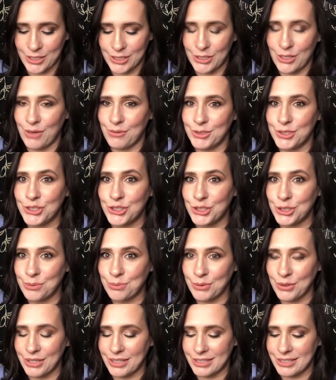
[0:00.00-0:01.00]
so I was
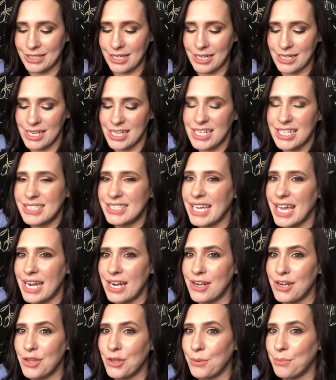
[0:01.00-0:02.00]
super excited because they had
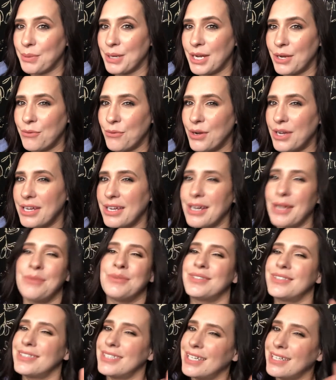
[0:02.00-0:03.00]
another pink one, and I
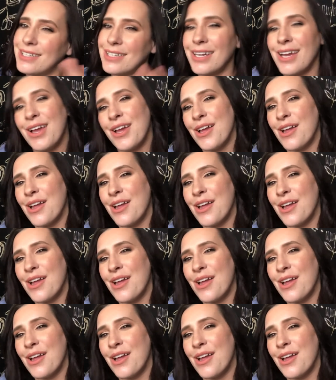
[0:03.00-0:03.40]
was like,